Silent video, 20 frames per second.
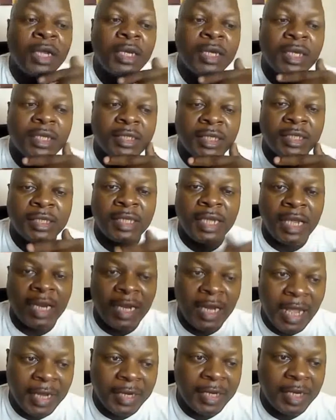This is their
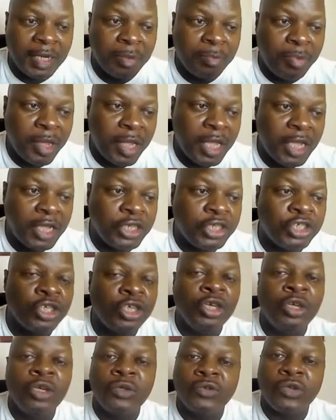landing page.
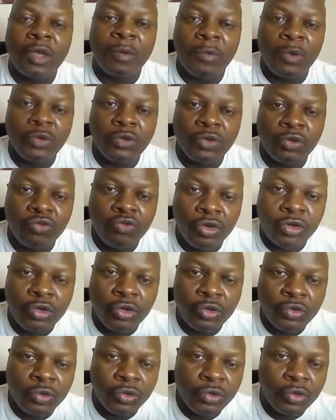So I'm going to
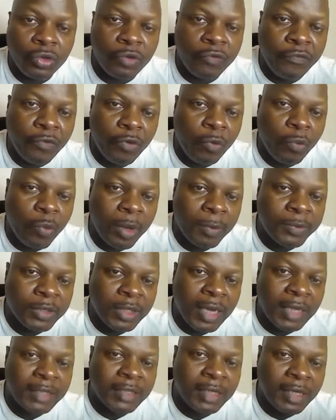introduce you to the 4
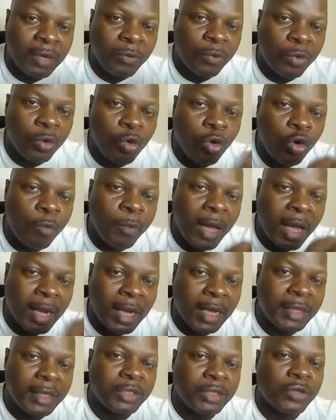websites, and then we go back
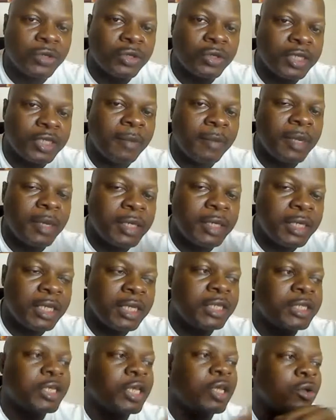and discuss them in
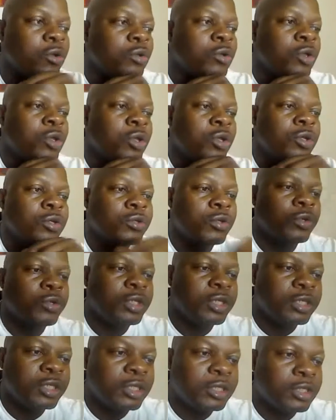detail. So
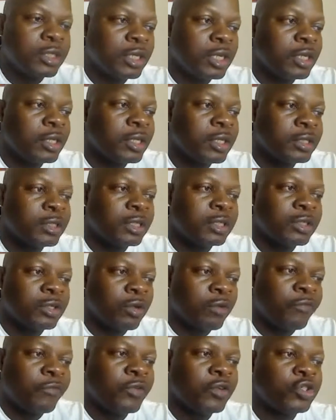this is the
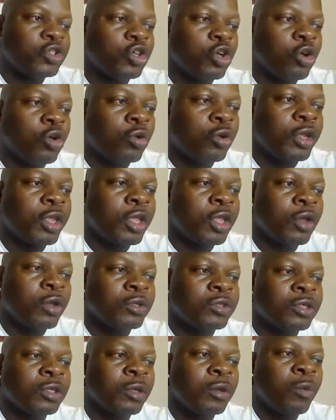official
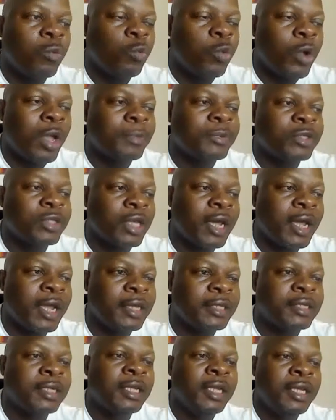EOS
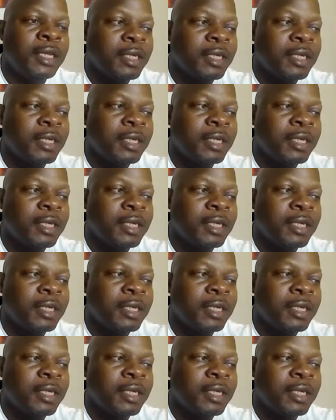website.